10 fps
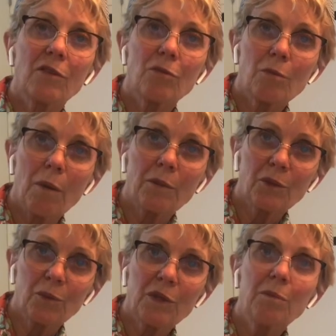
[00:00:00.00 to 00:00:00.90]
thermometer
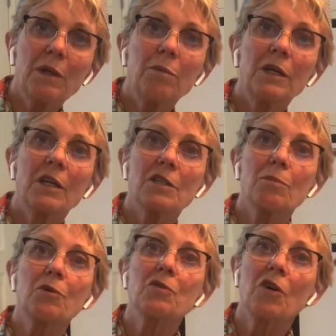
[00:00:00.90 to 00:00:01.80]
with me because
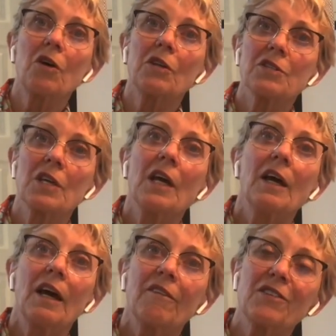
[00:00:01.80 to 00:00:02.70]
most halls
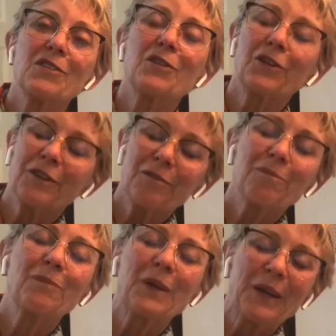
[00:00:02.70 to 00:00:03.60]
ovens are
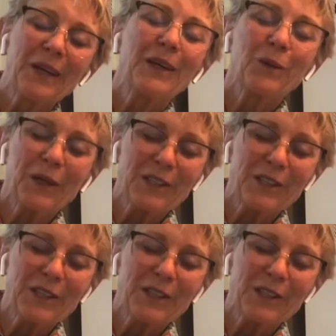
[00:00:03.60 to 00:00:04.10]
quite